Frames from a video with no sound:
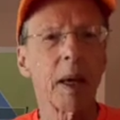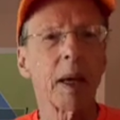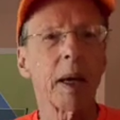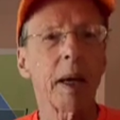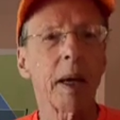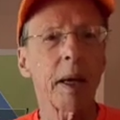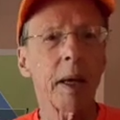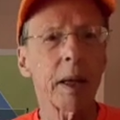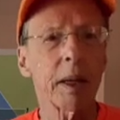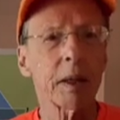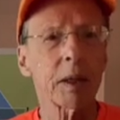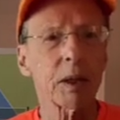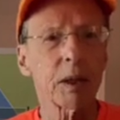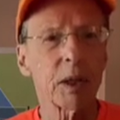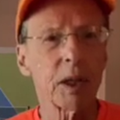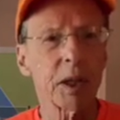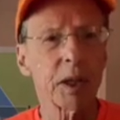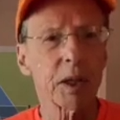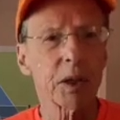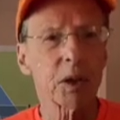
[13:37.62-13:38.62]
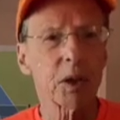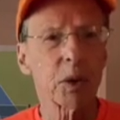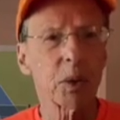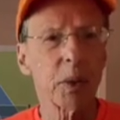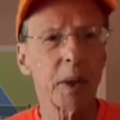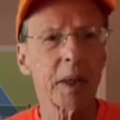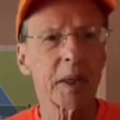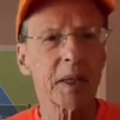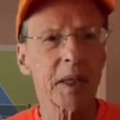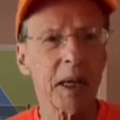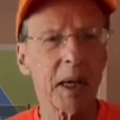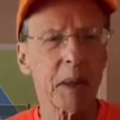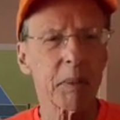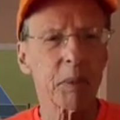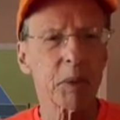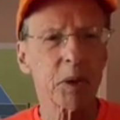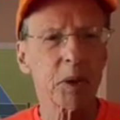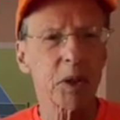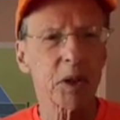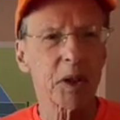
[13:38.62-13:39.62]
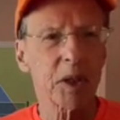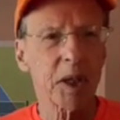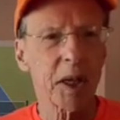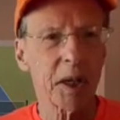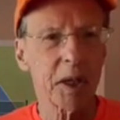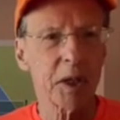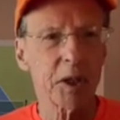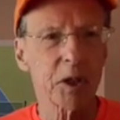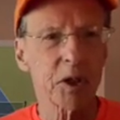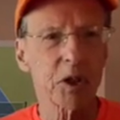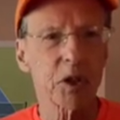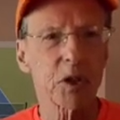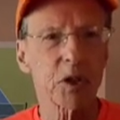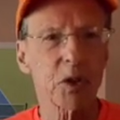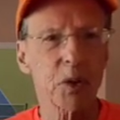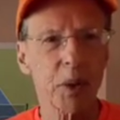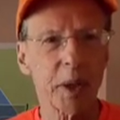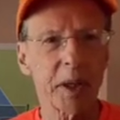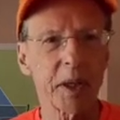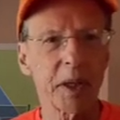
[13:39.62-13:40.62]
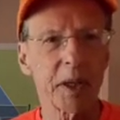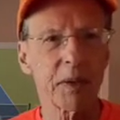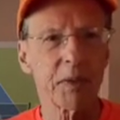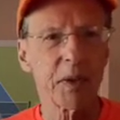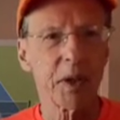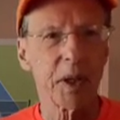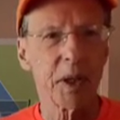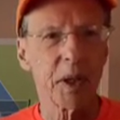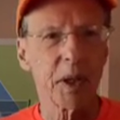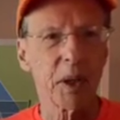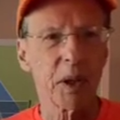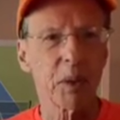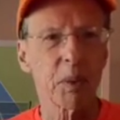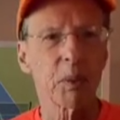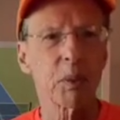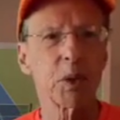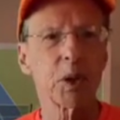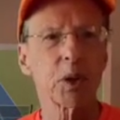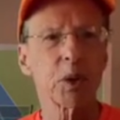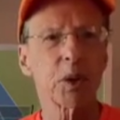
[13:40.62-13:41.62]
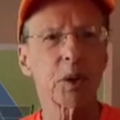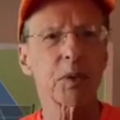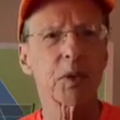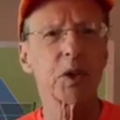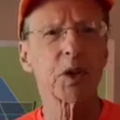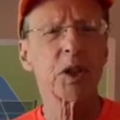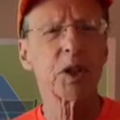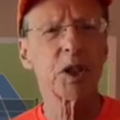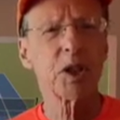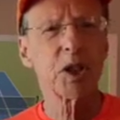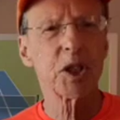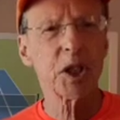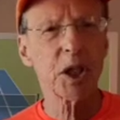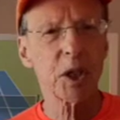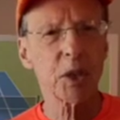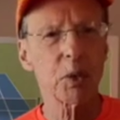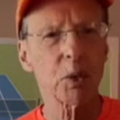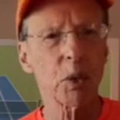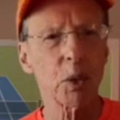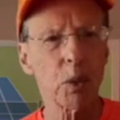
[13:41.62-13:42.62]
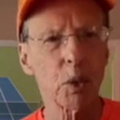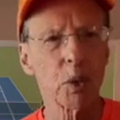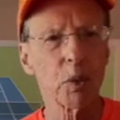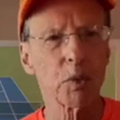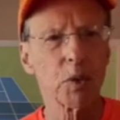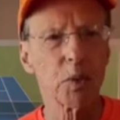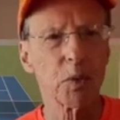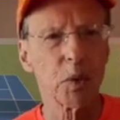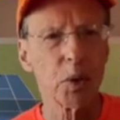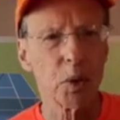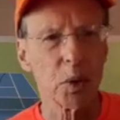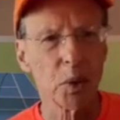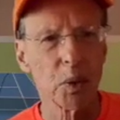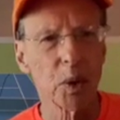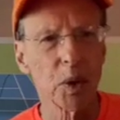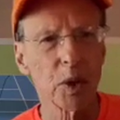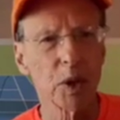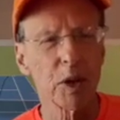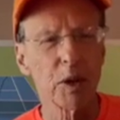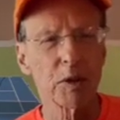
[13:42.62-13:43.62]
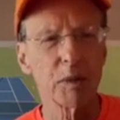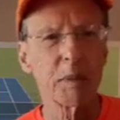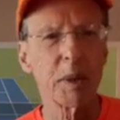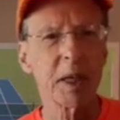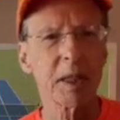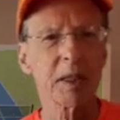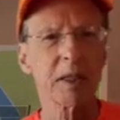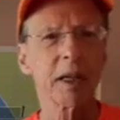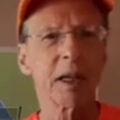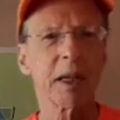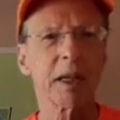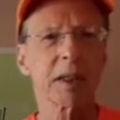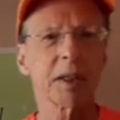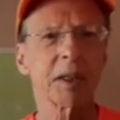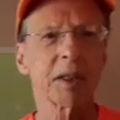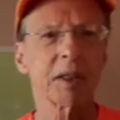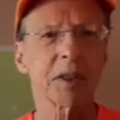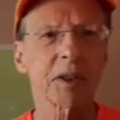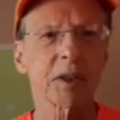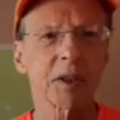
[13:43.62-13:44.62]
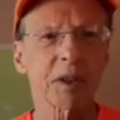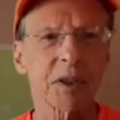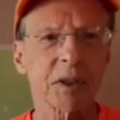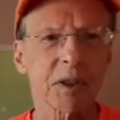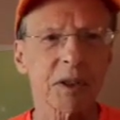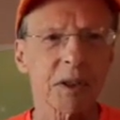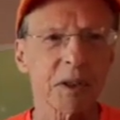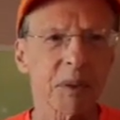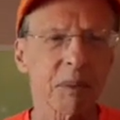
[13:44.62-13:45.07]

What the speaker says: and a link to a top tennis training video which offers a general overview of baseline consistency.